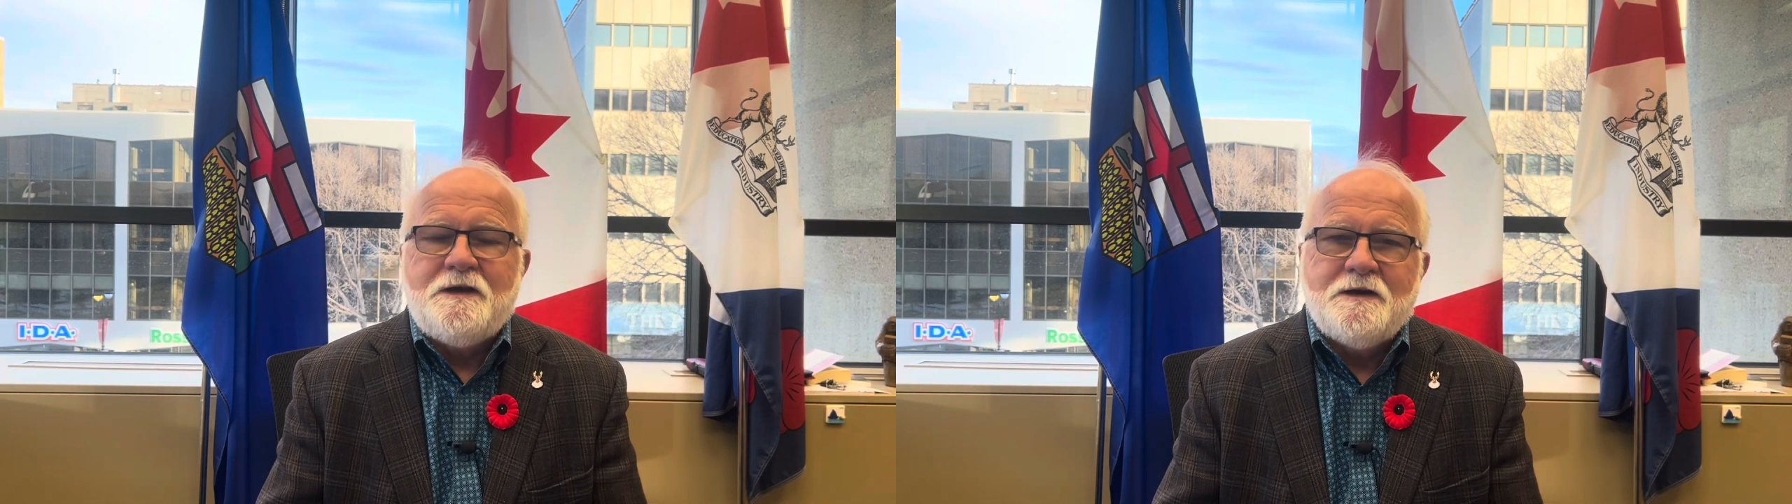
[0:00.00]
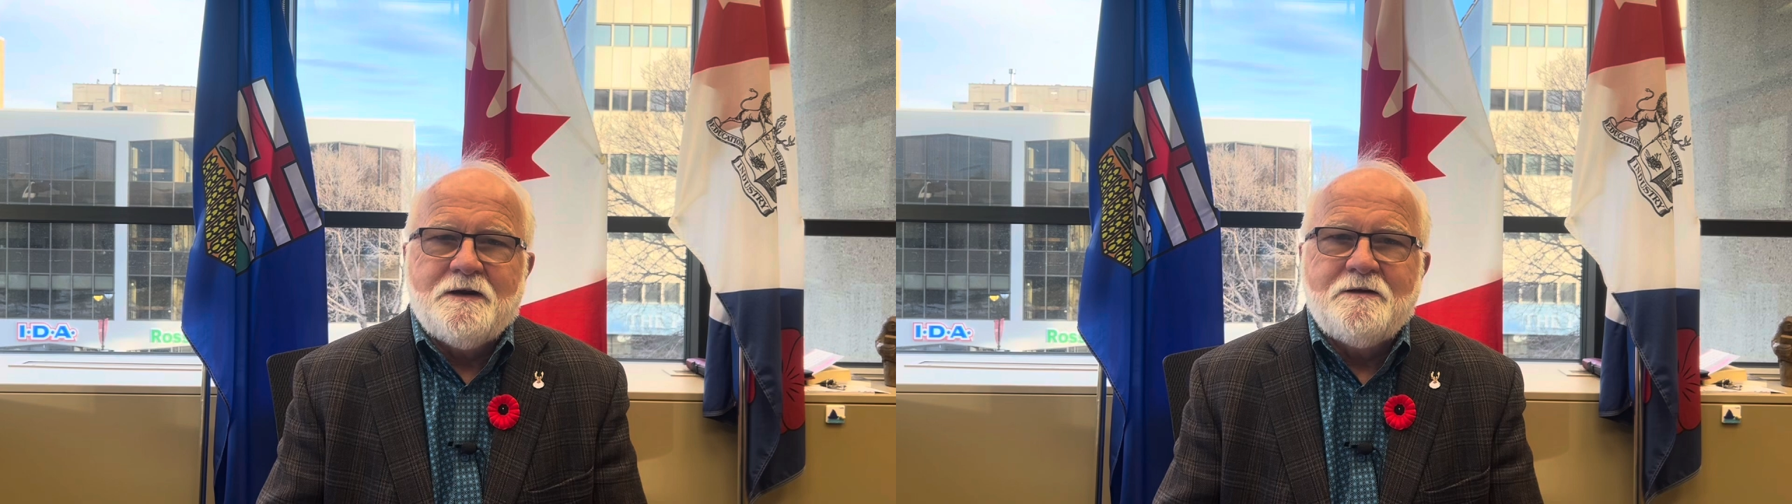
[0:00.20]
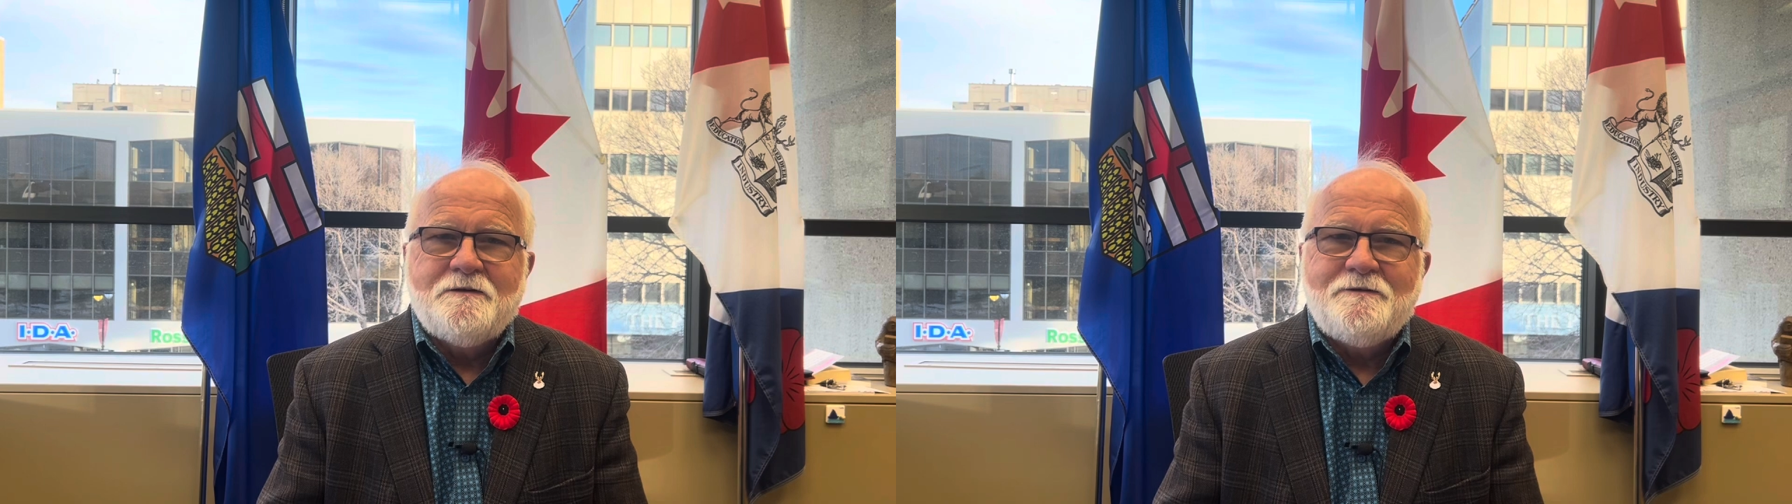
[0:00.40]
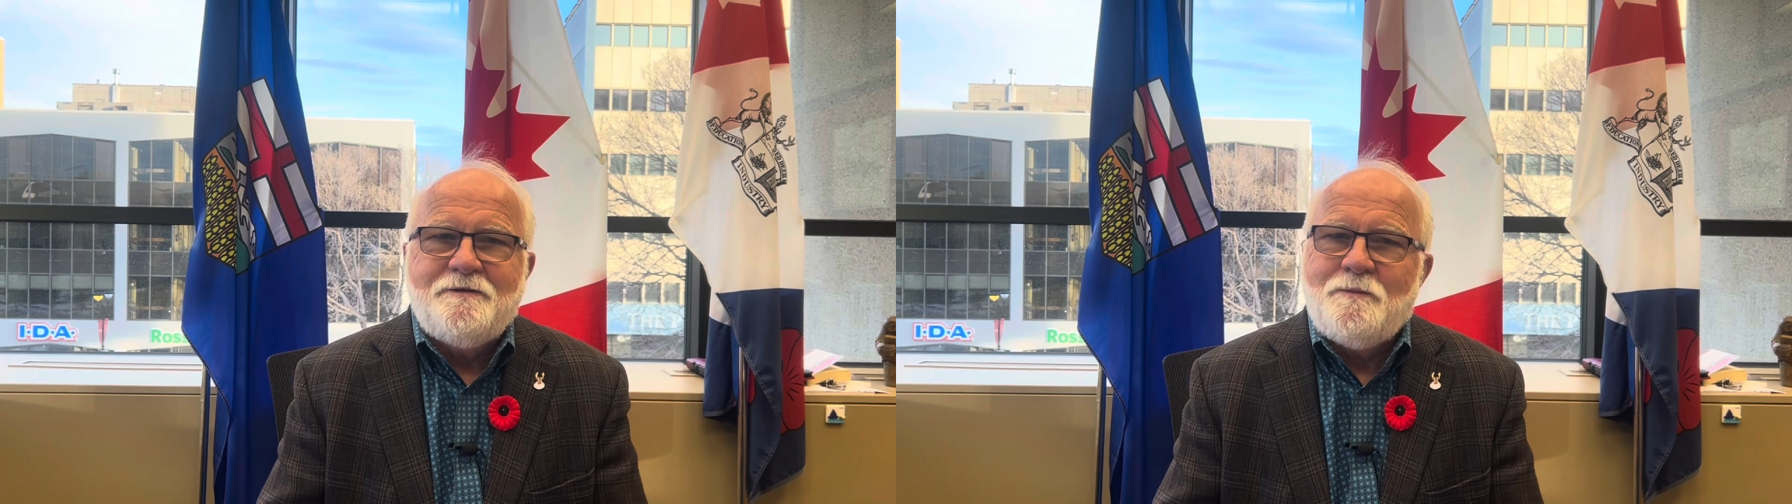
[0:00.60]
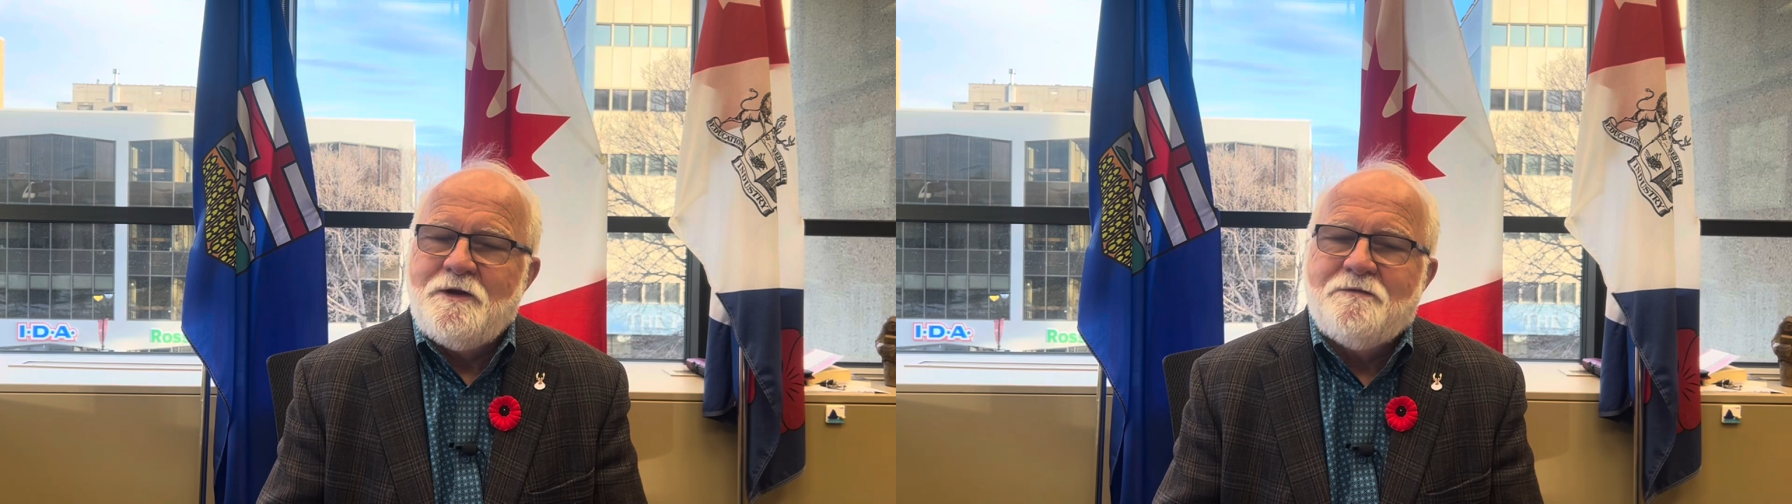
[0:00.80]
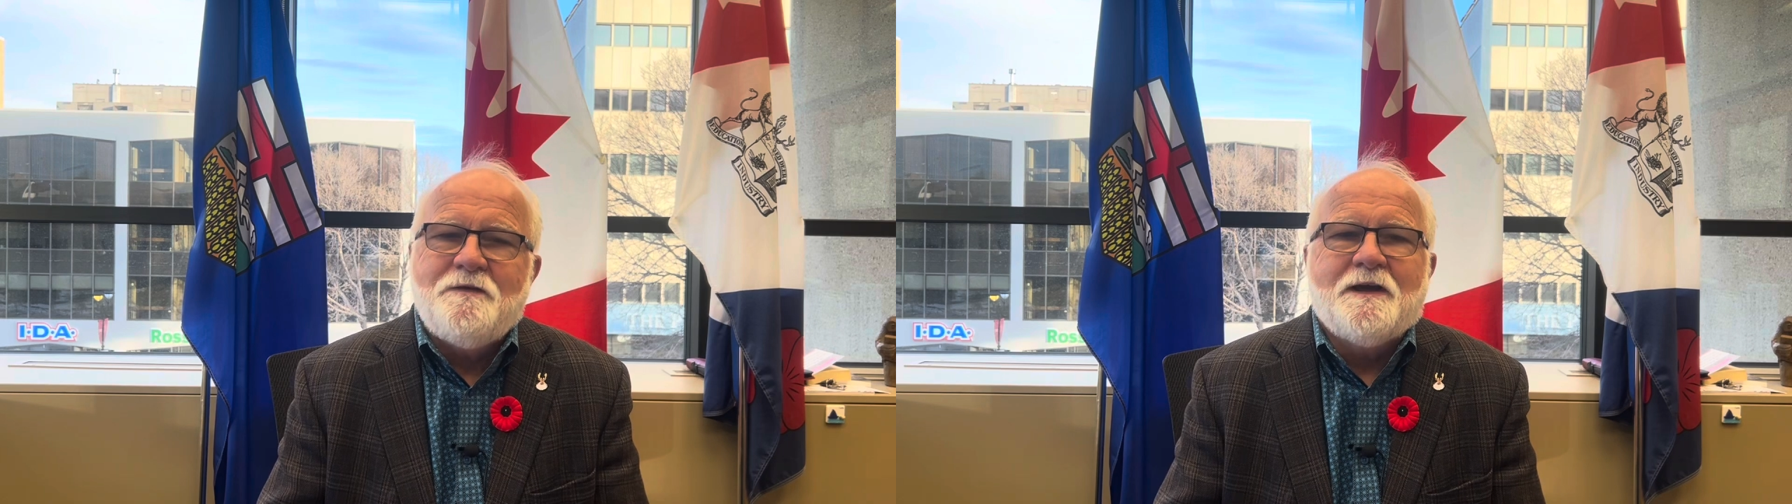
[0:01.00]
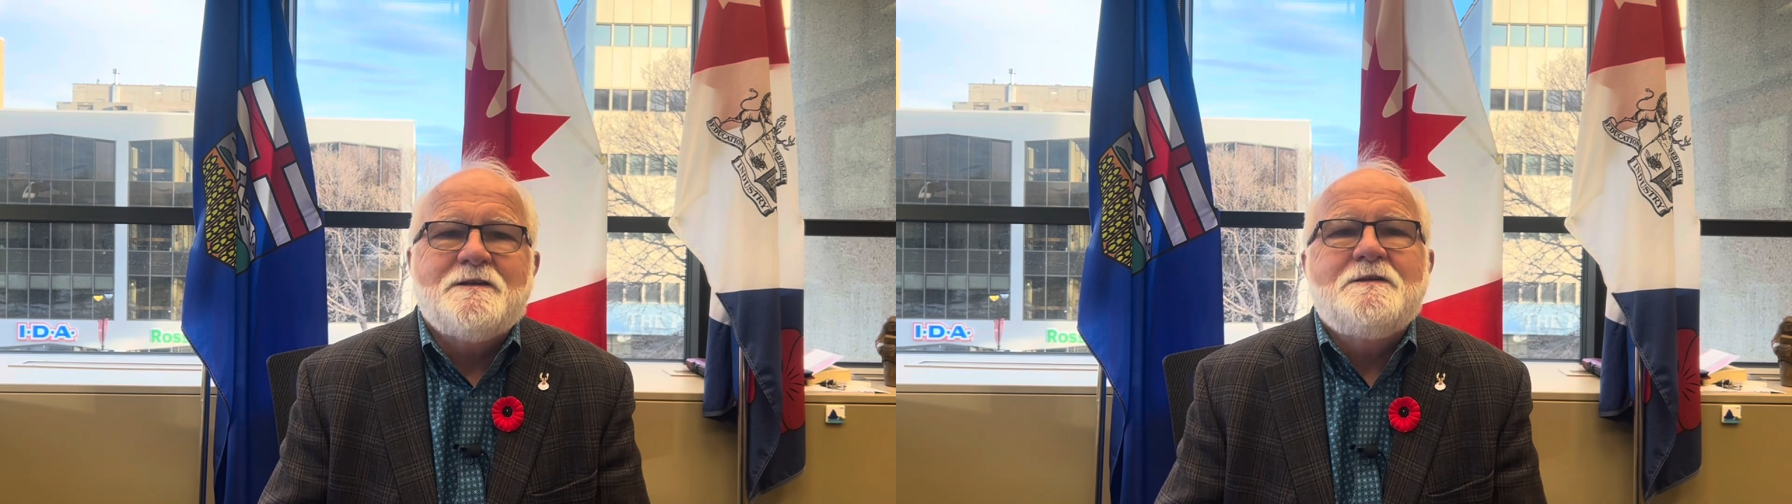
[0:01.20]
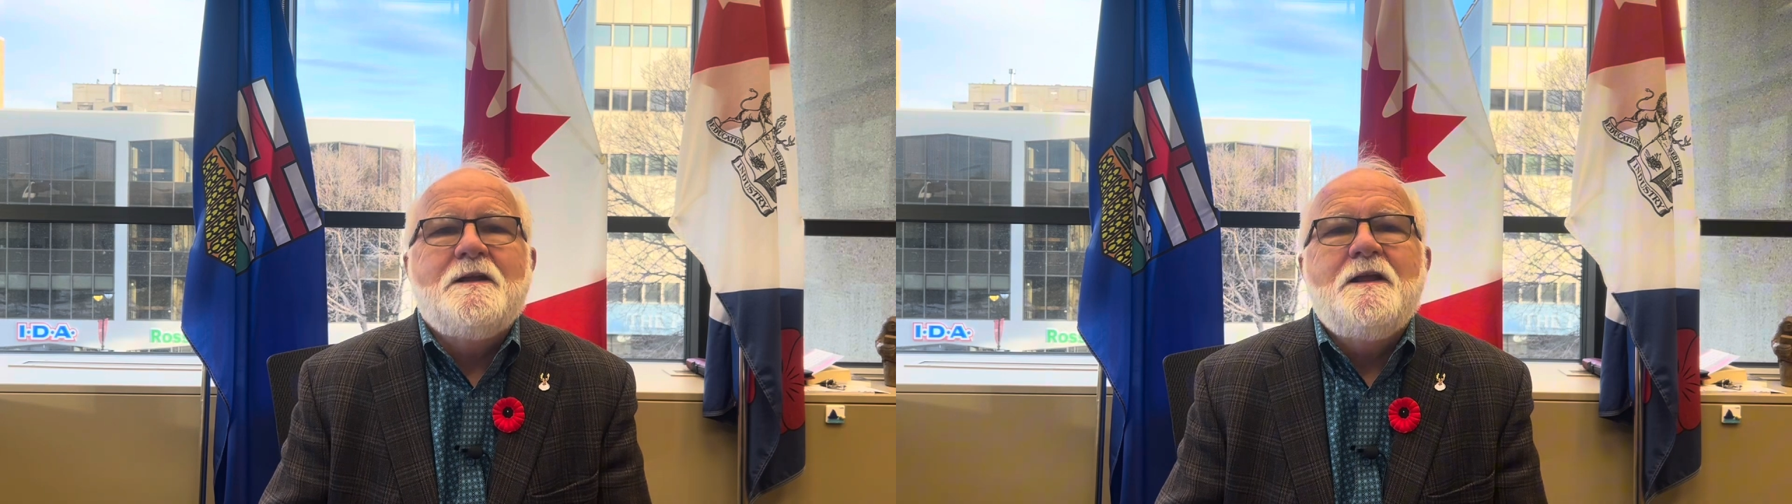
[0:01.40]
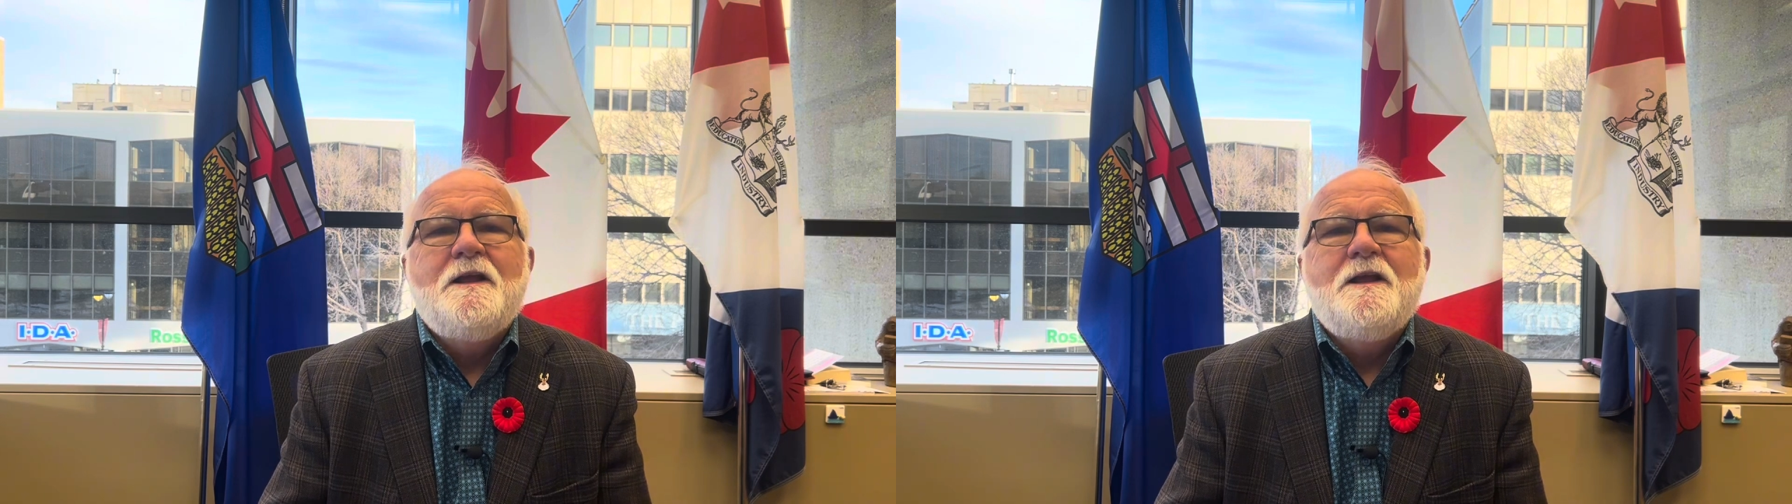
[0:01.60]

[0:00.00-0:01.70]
Deer to be affixed.